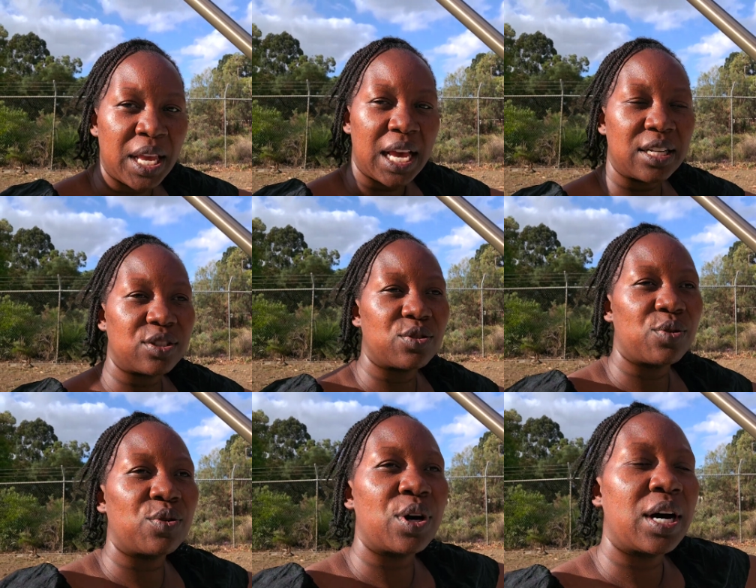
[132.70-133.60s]
And
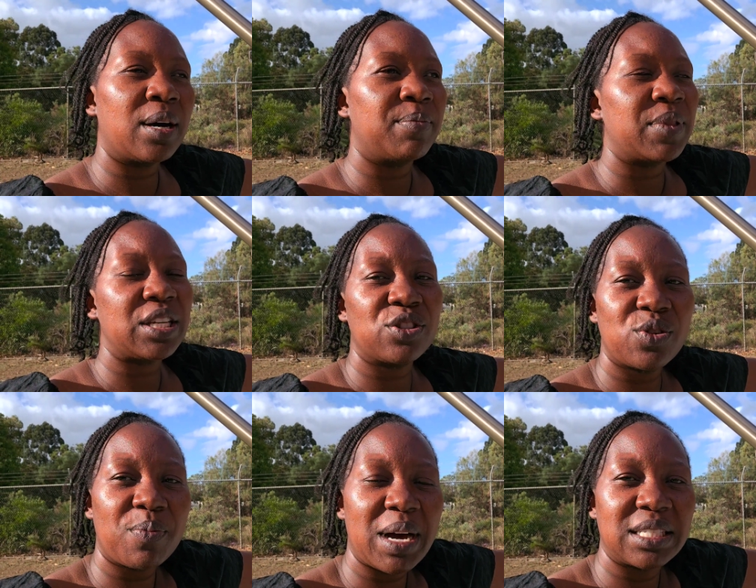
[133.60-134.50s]
so um, there's
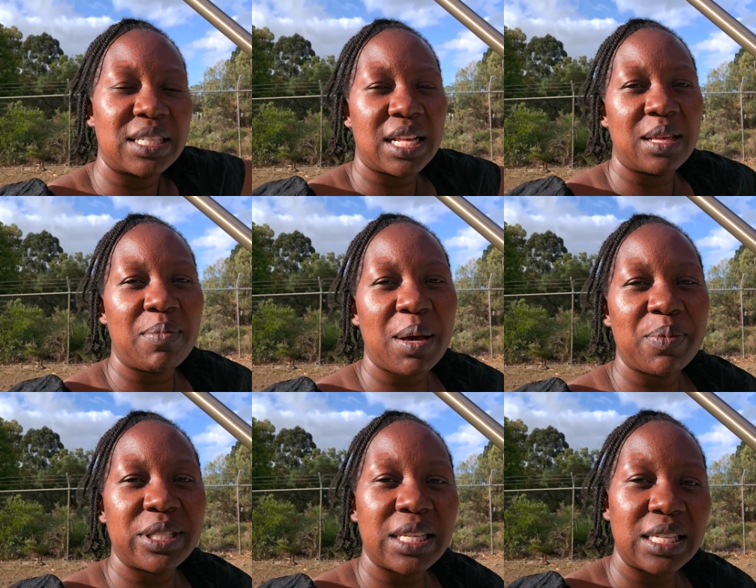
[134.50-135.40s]
so much that the
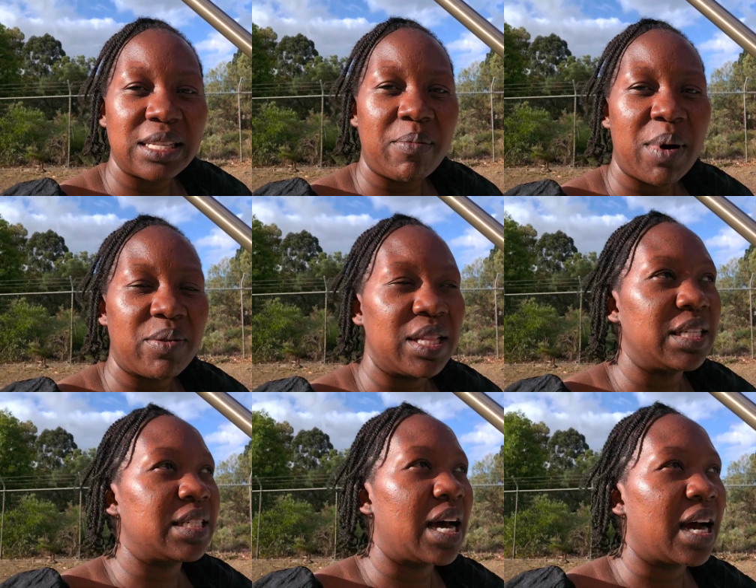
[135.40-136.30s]
Bible says about
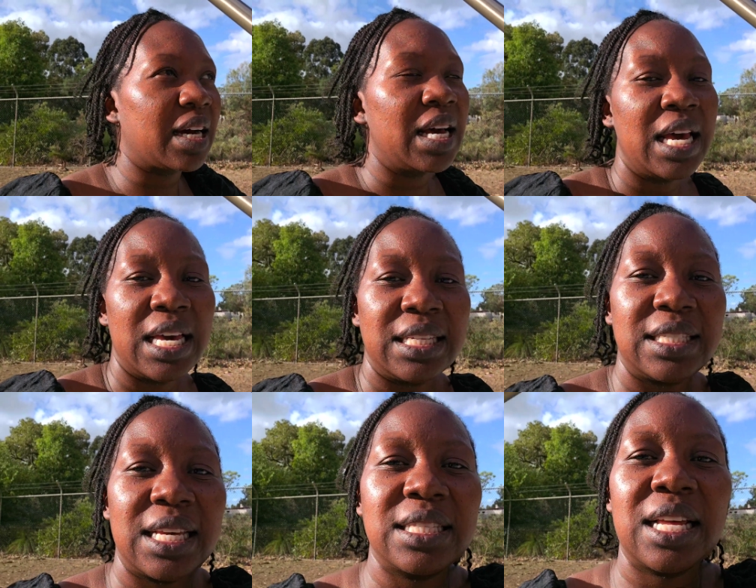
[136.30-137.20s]
the tongue. It
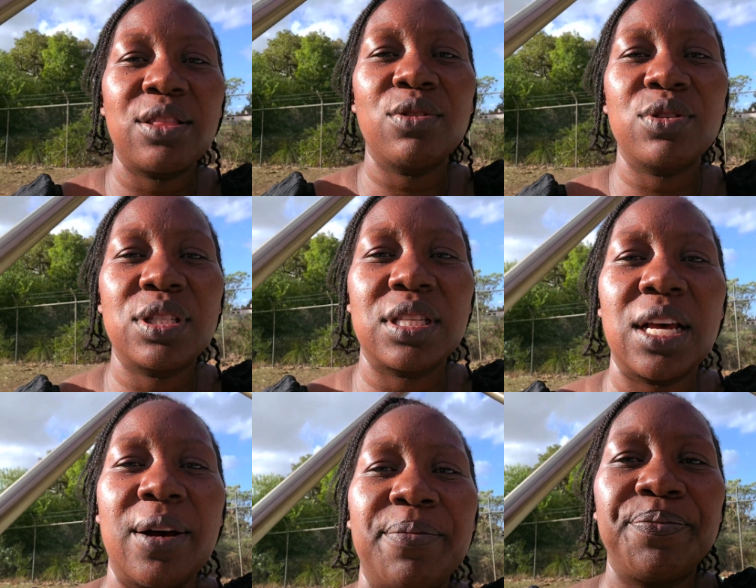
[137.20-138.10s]
says that those...
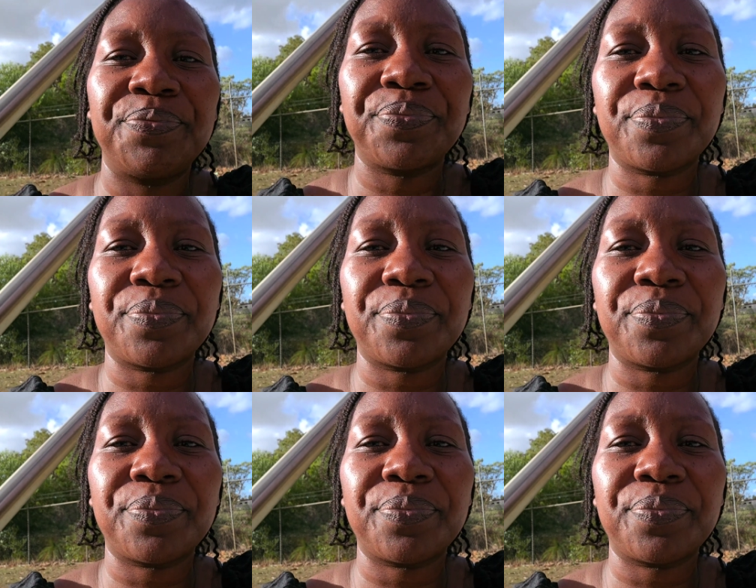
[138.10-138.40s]
Um,